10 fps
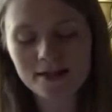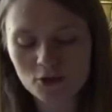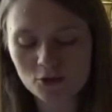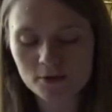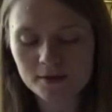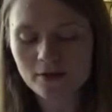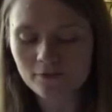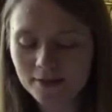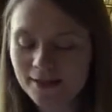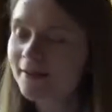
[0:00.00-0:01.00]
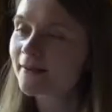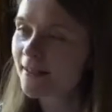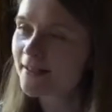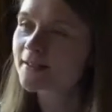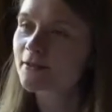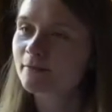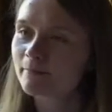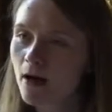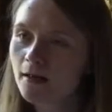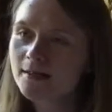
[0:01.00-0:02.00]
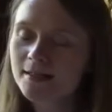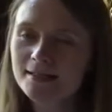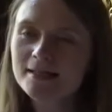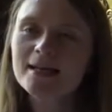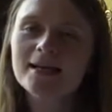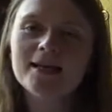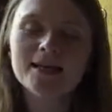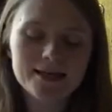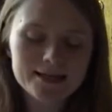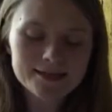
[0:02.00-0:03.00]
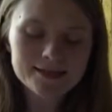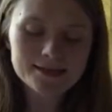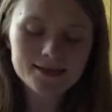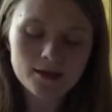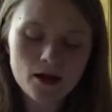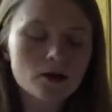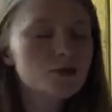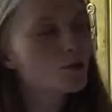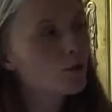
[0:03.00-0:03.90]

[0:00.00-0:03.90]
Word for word: issues of Near Eastern politics is not